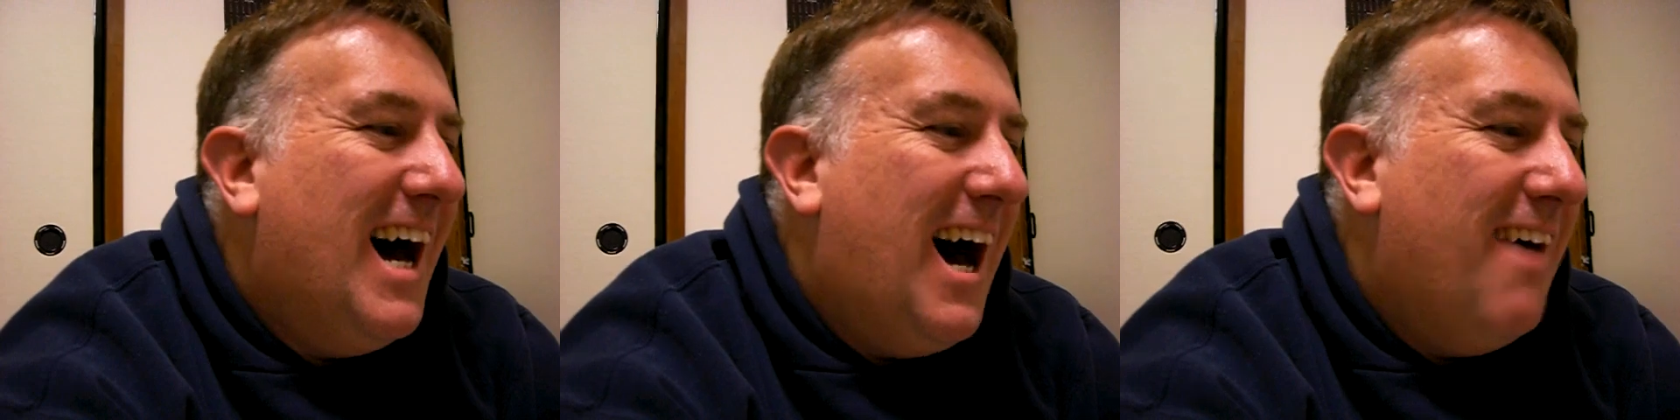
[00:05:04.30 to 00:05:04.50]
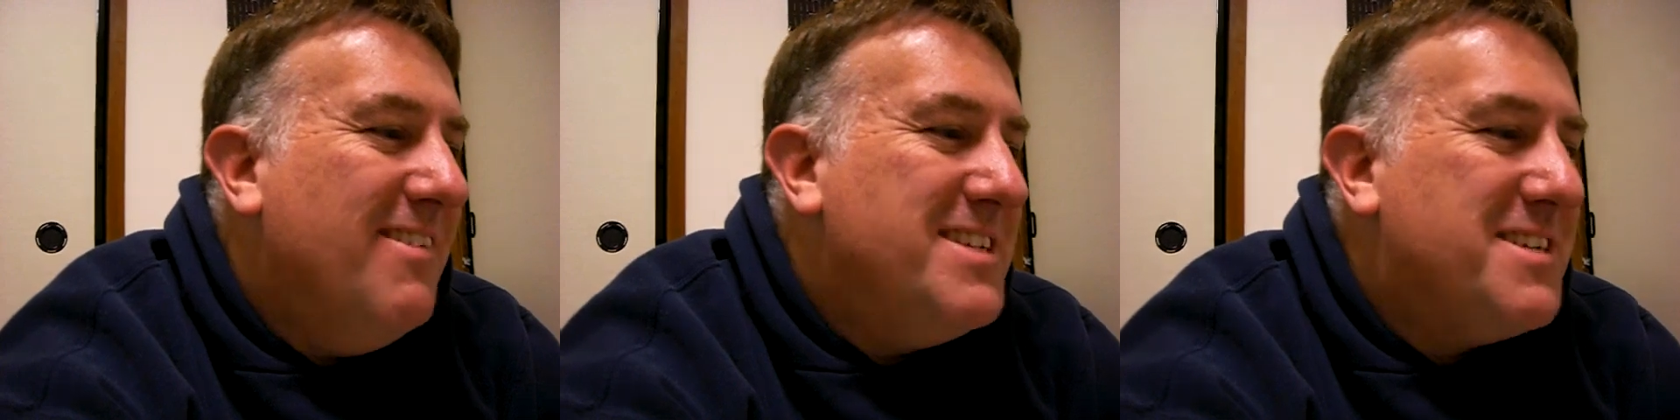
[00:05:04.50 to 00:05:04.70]

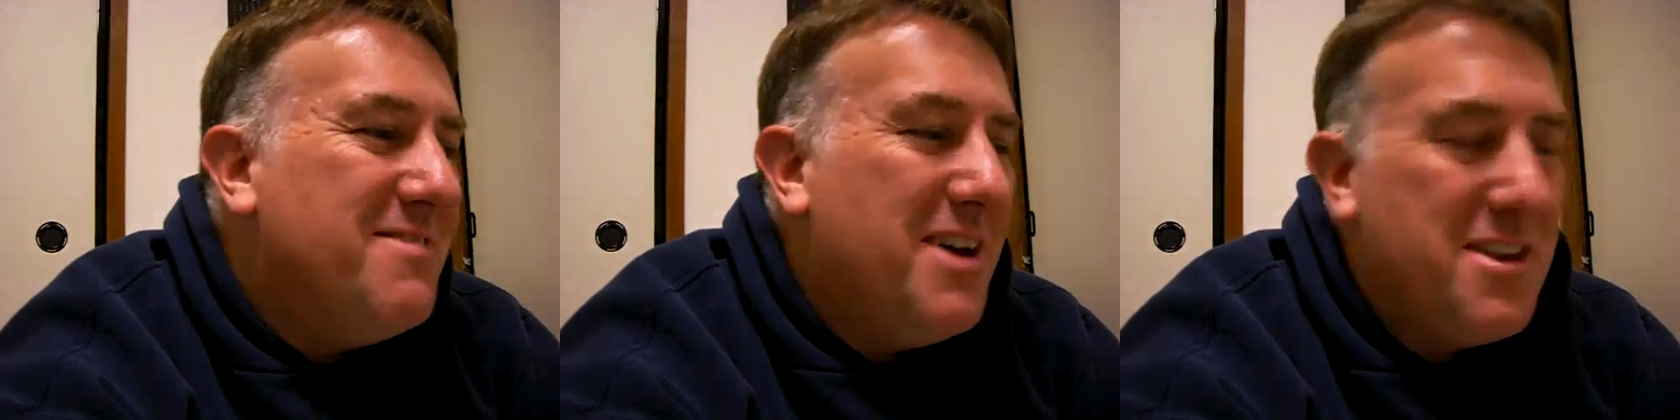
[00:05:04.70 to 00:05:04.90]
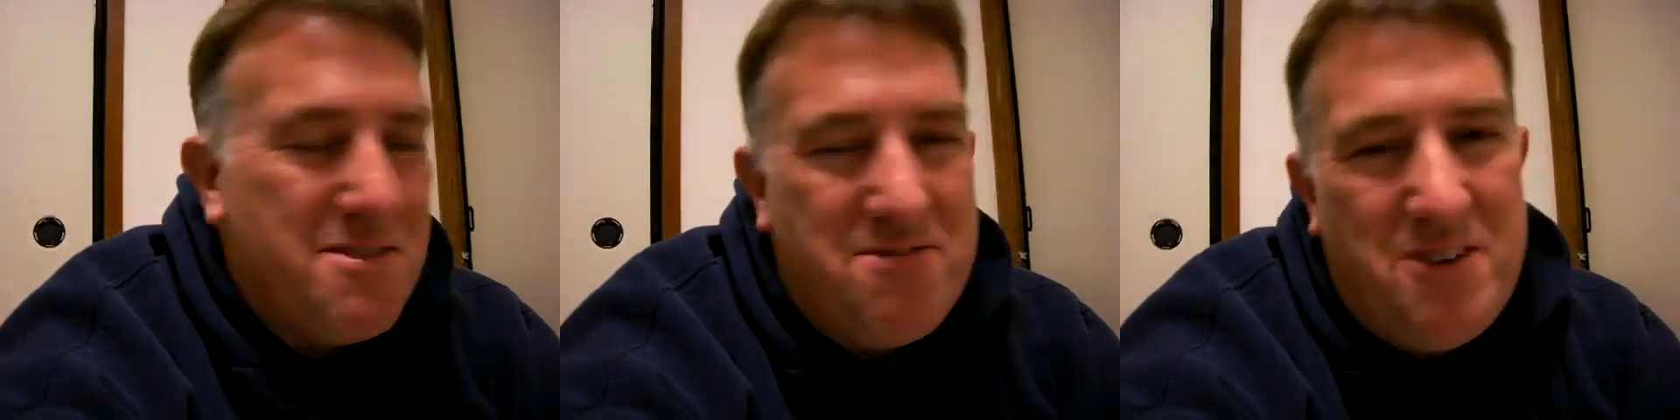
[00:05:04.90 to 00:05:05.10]
And
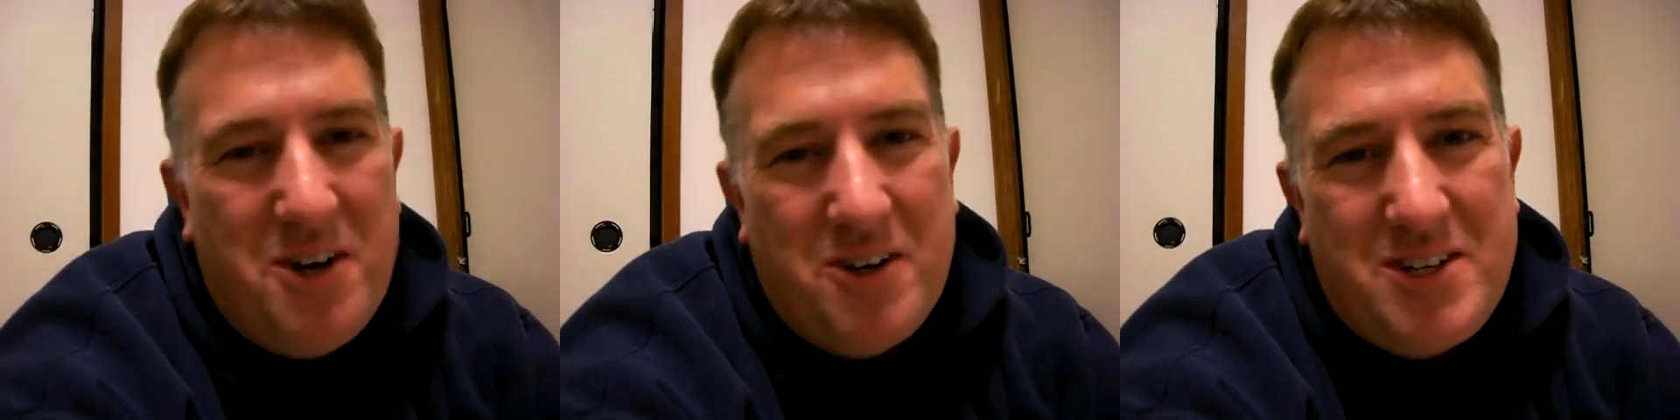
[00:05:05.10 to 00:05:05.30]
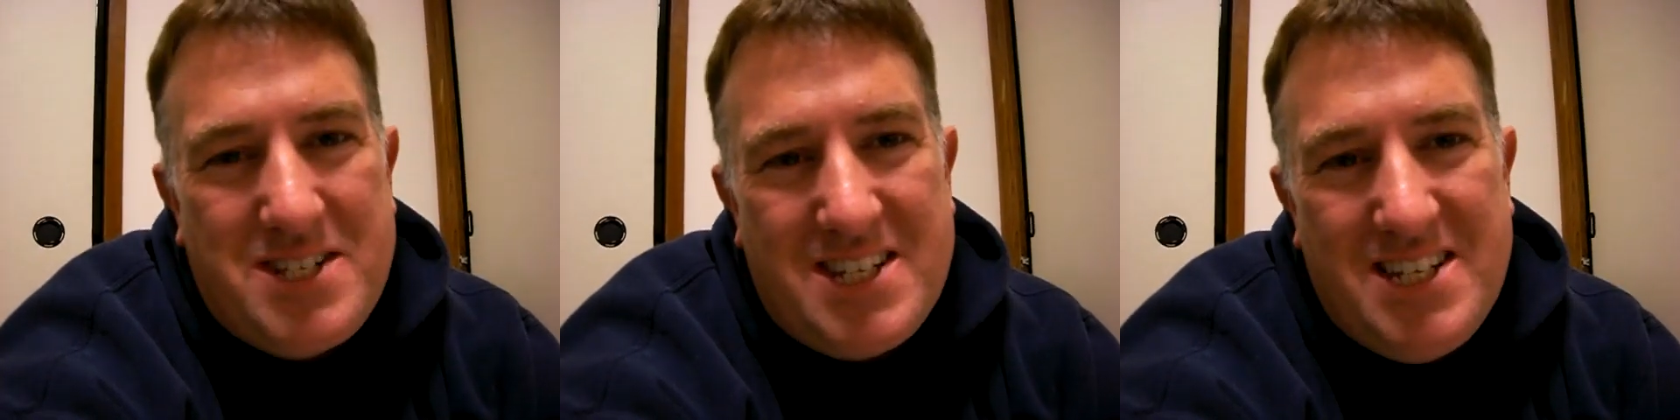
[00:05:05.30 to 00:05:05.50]
some other
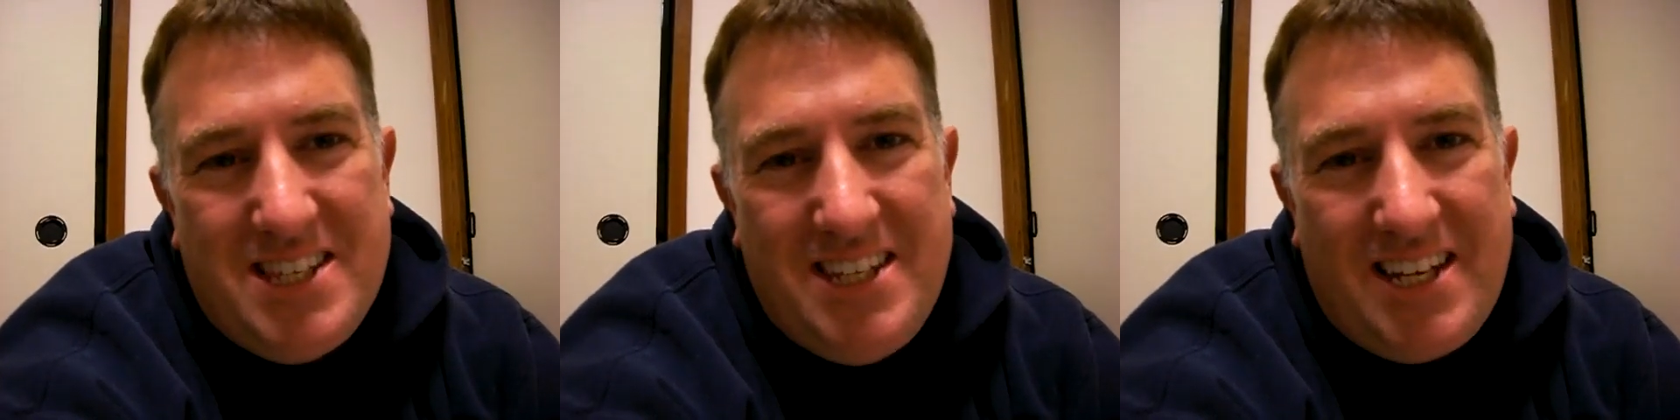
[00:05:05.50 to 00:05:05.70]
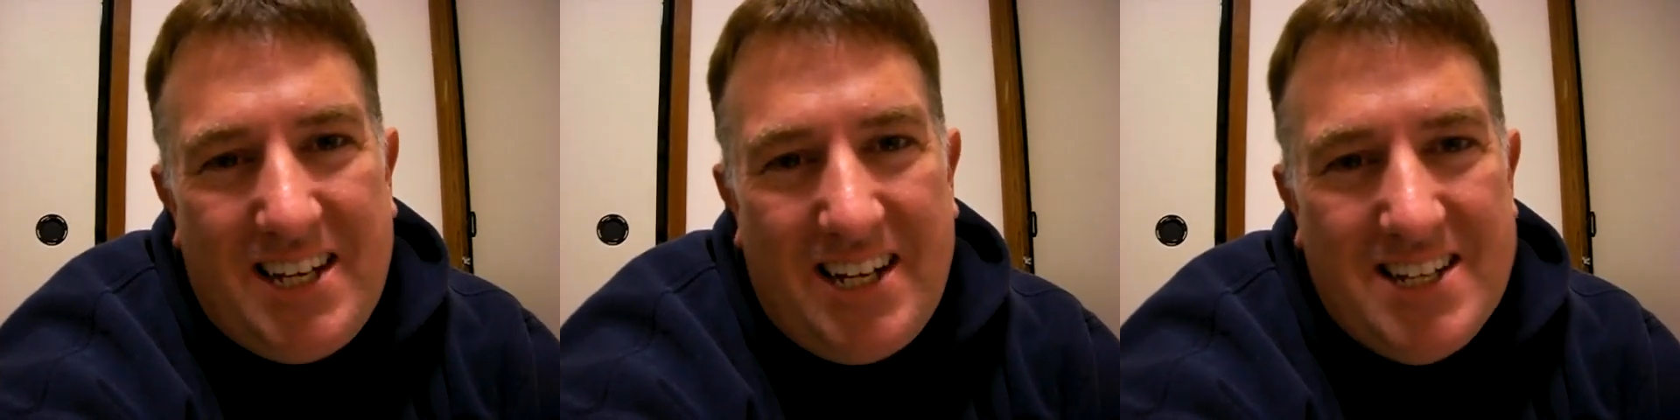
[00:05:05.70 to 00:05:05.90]
folks
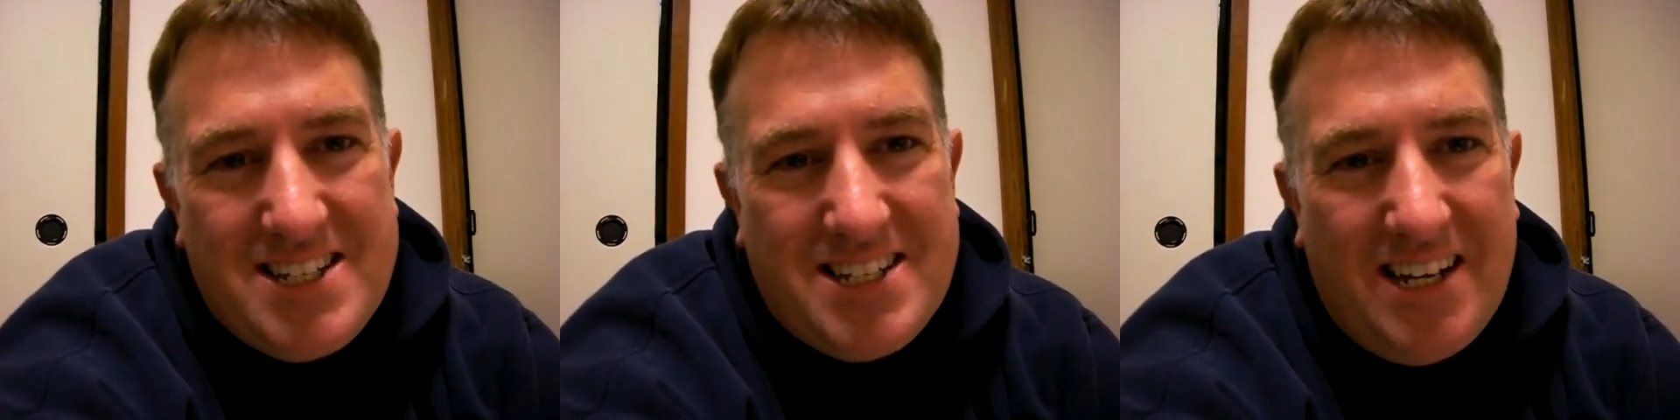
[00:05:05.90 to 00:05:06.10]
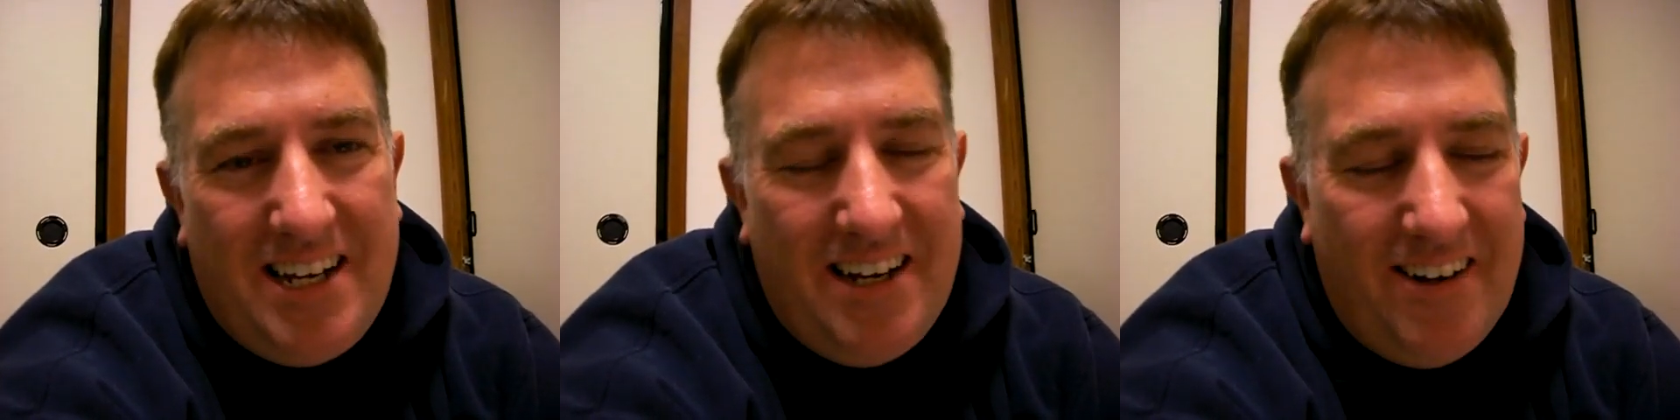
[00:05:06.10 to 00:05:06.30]
in the
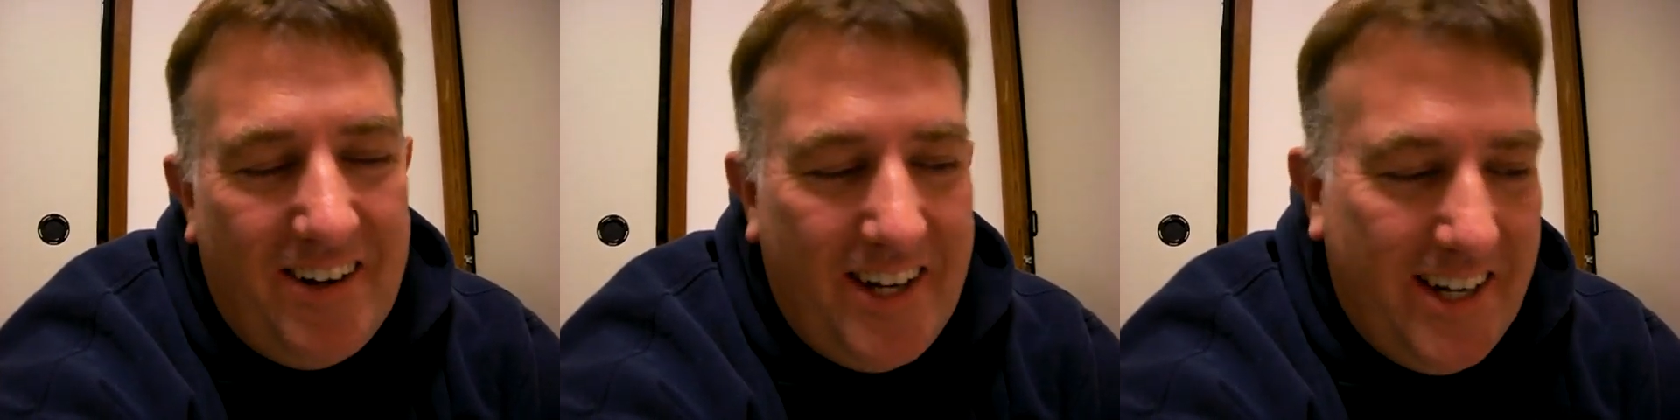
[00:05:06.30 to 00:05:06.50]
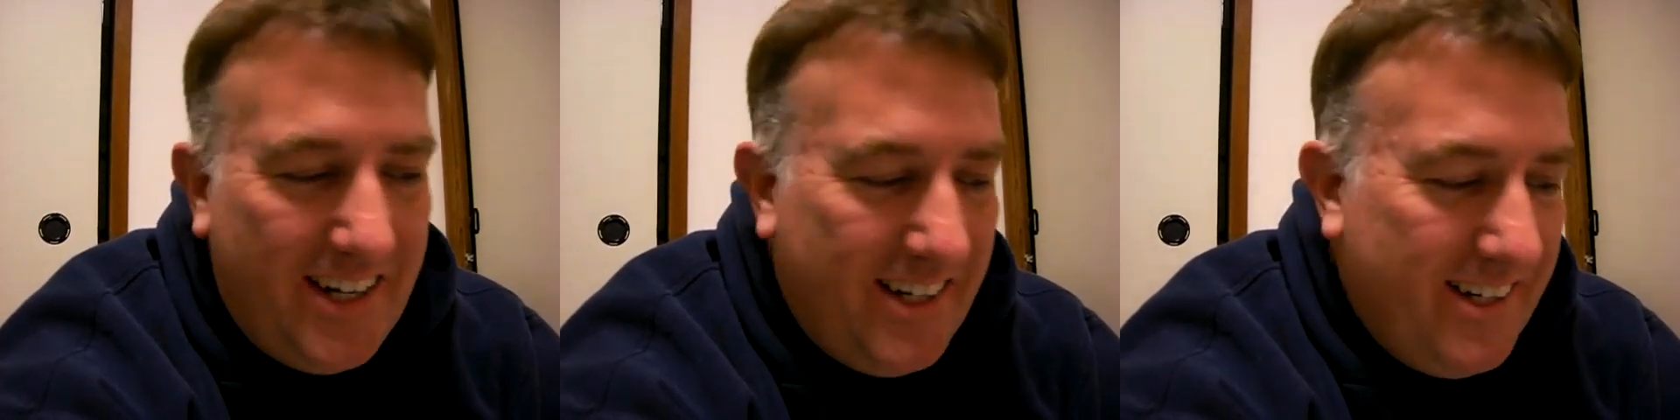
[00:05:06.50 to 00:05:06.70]
Kansai
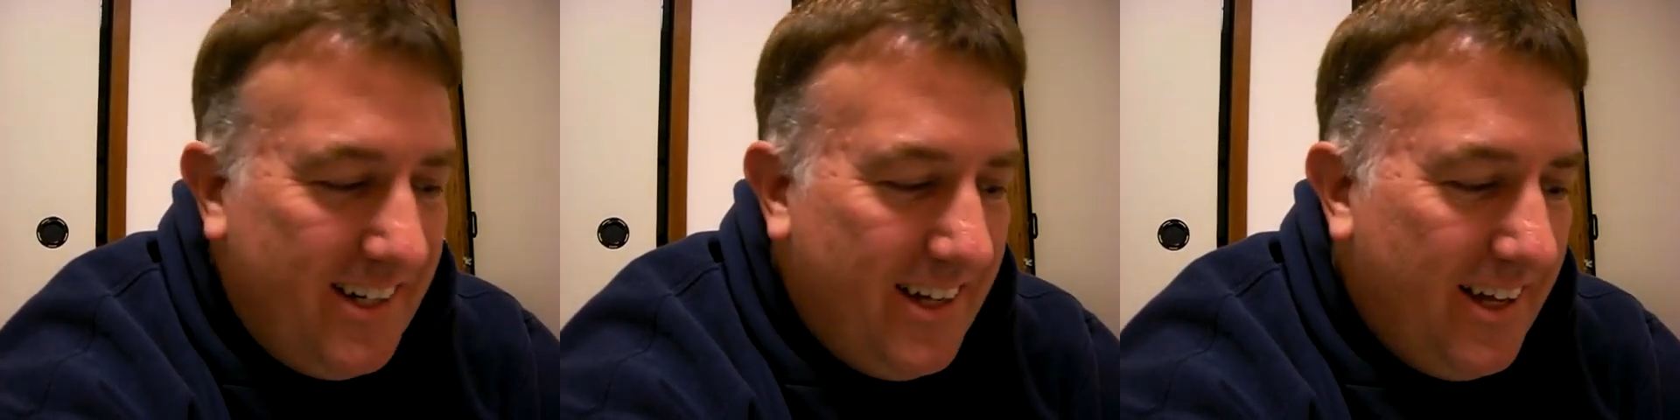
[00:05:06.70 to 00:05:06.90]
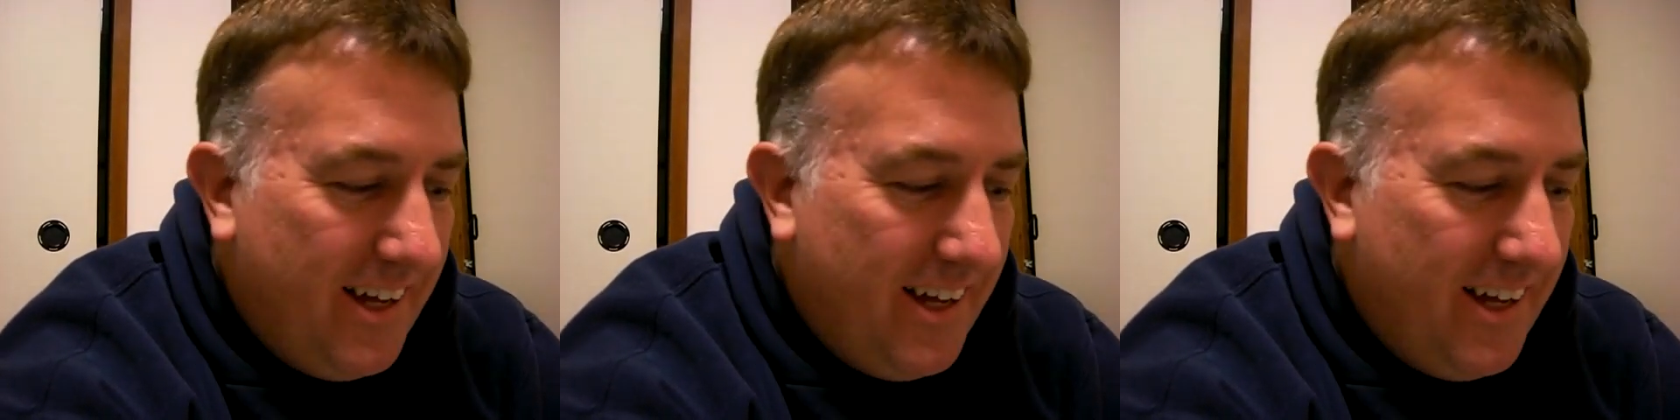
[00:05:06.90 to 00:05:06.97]
area